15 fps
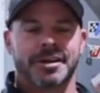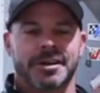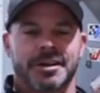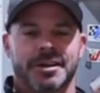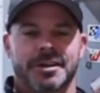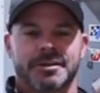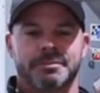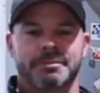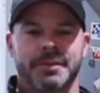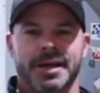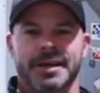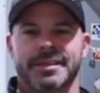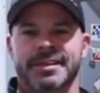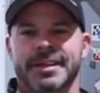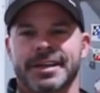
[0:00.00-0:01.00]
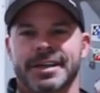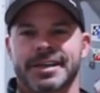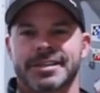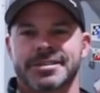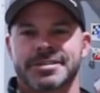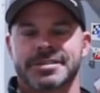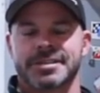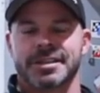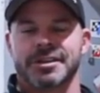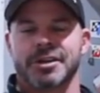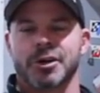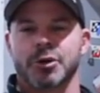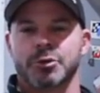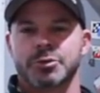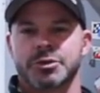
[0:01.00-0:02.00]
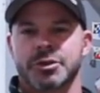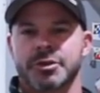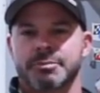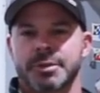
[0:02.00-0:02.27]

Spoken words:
I think it's owed to the